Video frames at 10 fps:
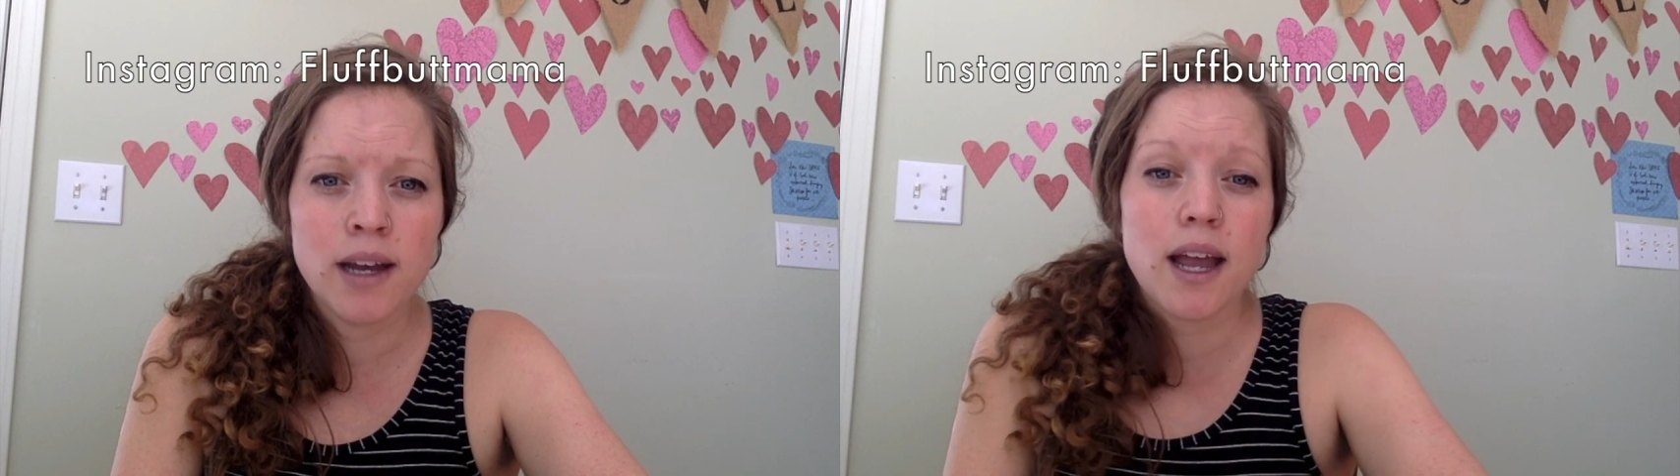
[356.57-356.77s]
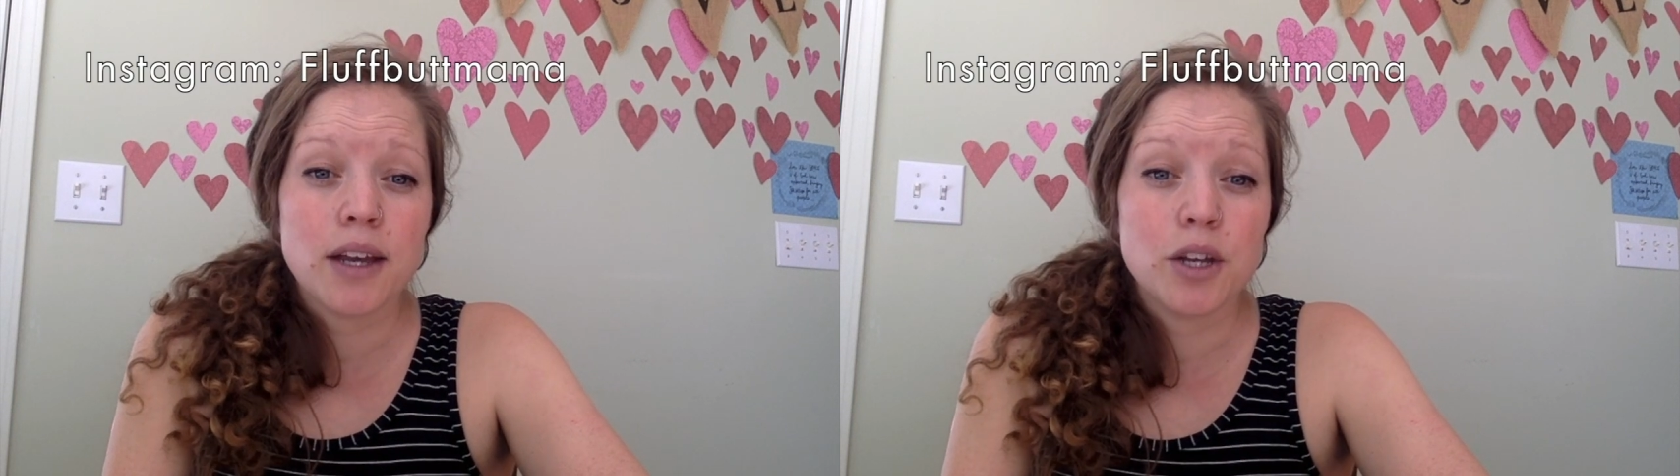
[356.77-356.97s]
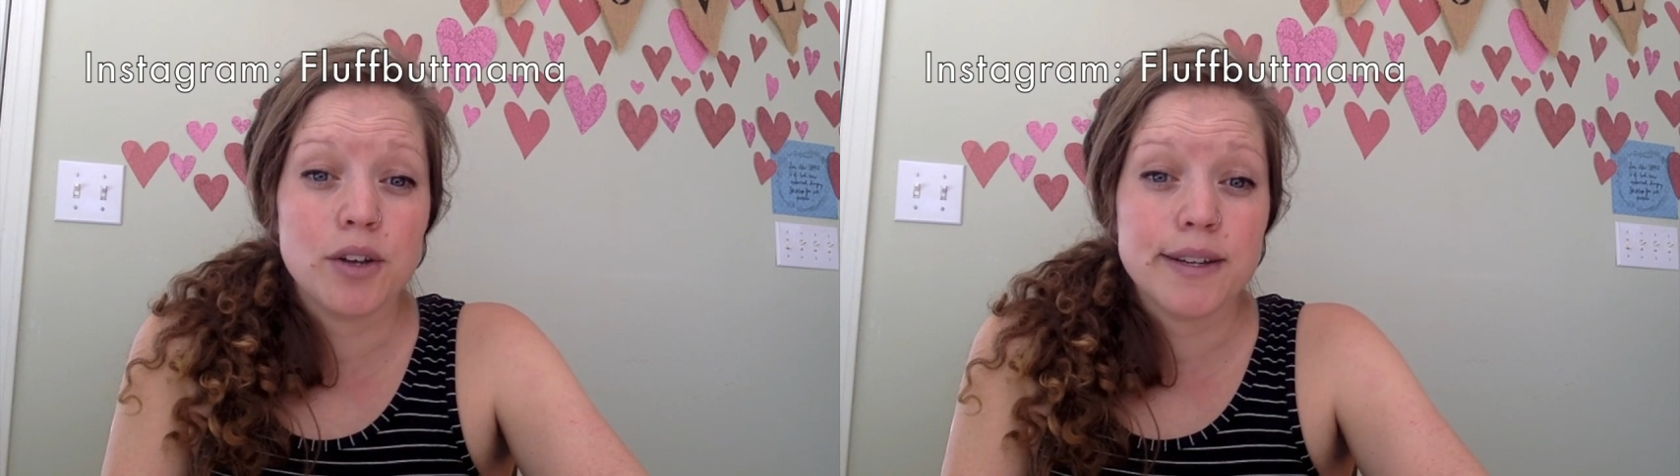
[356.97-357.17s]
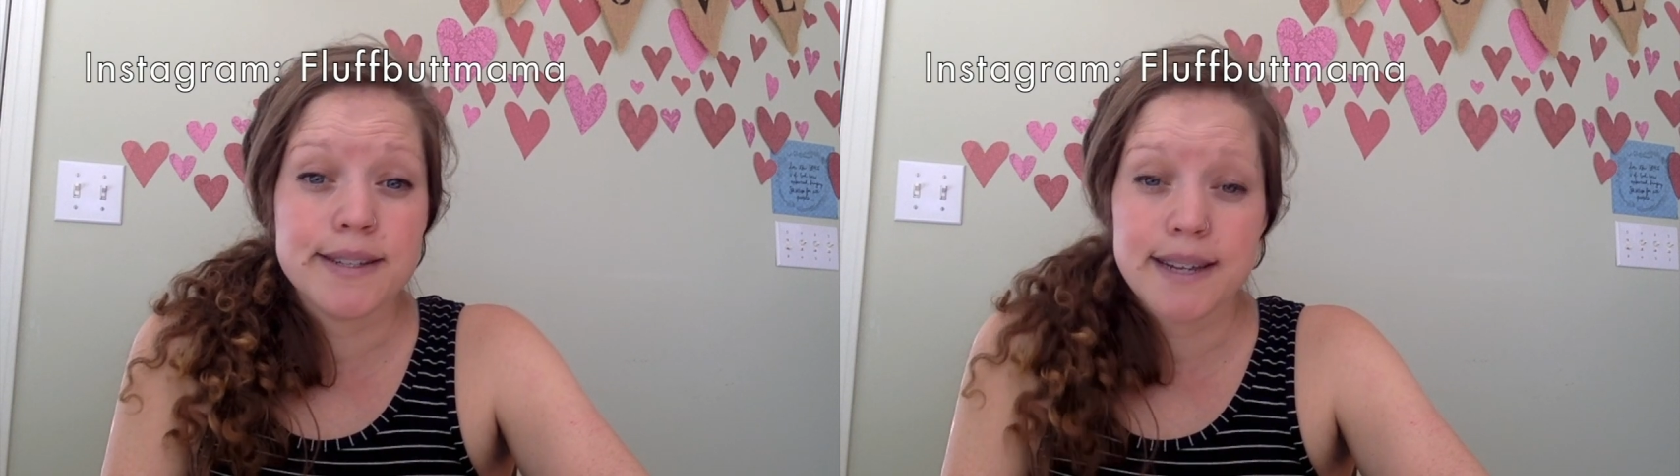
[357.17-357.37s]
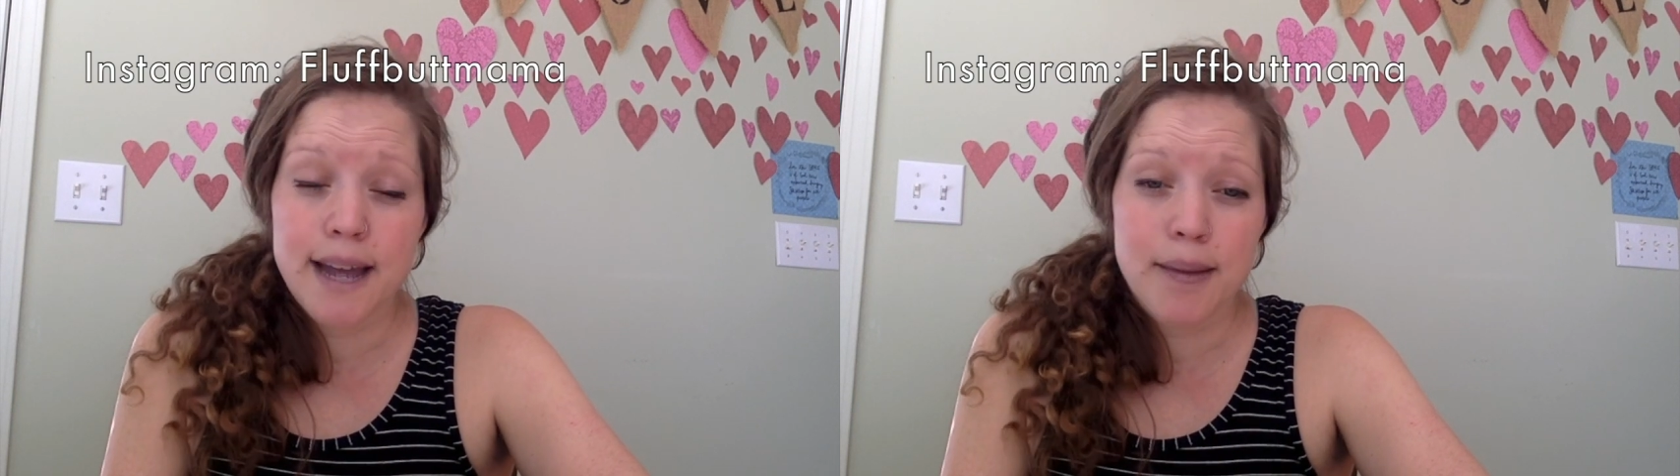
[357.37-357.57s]
and you can
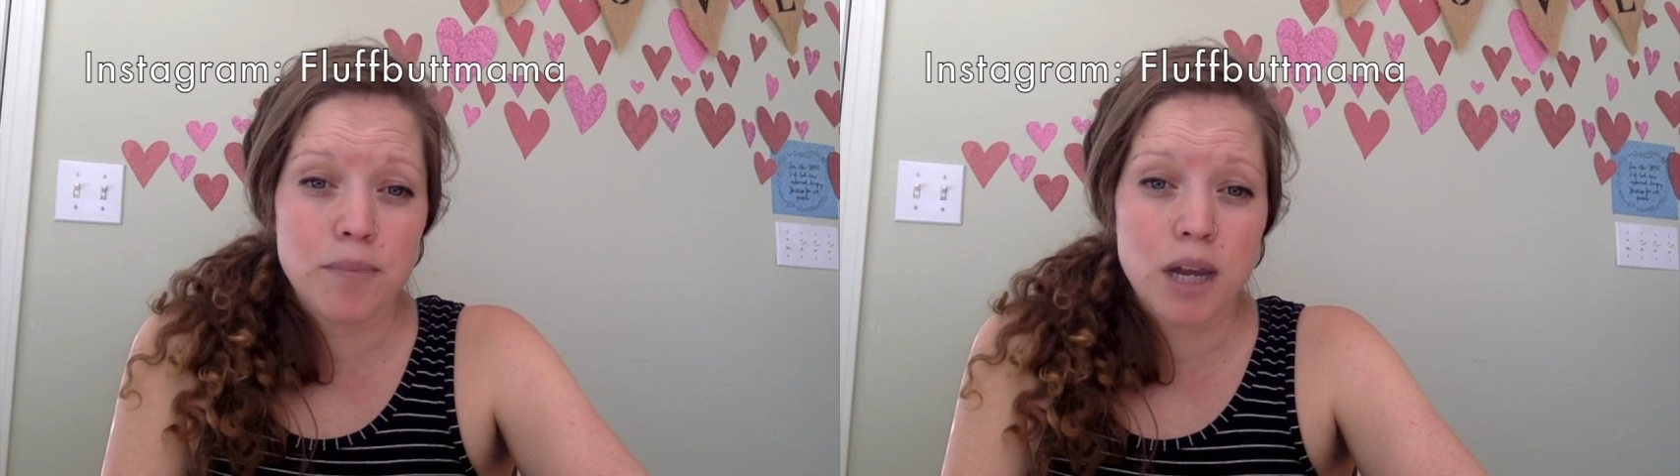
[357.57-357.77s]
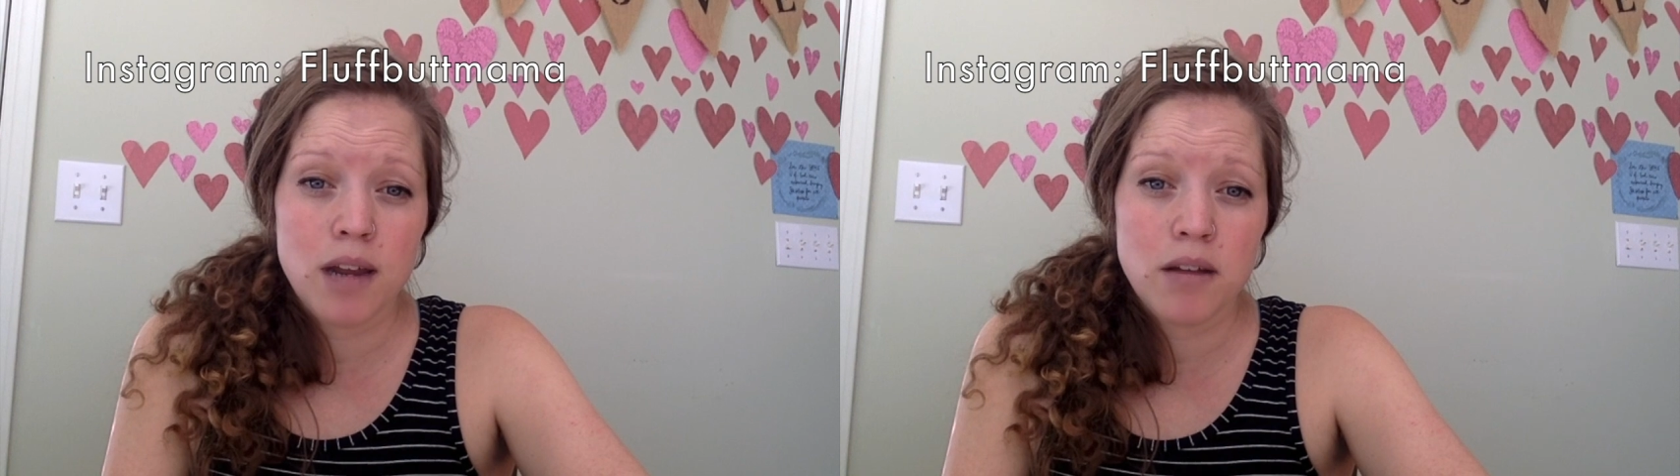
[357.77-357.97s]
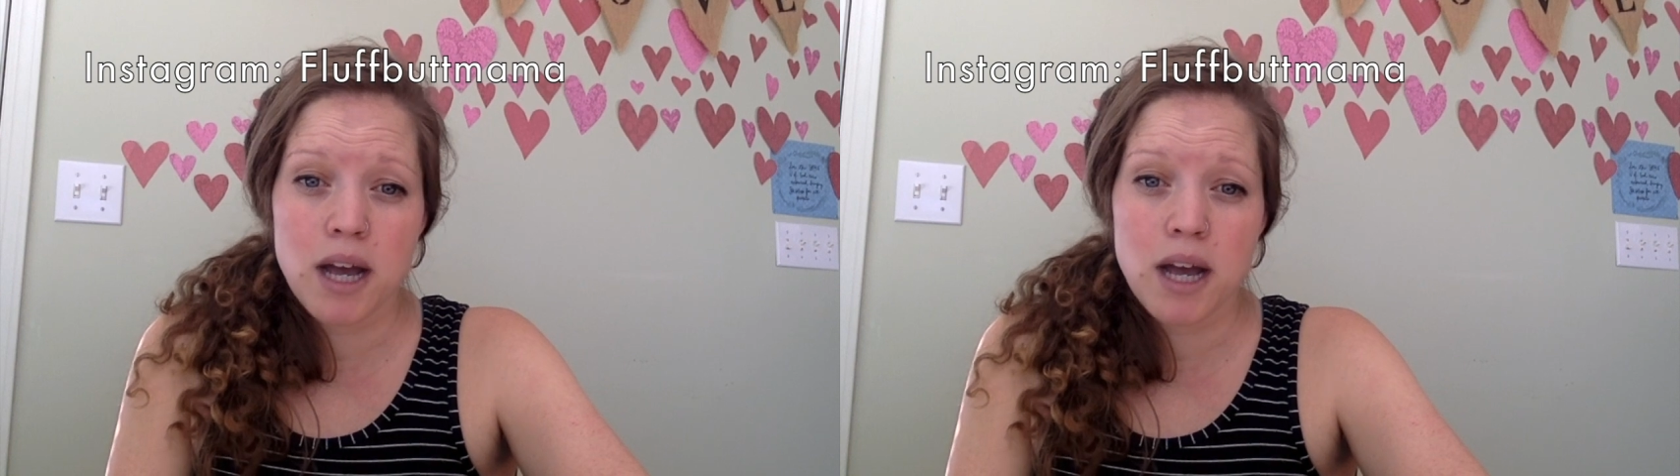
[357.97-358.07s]
DM me.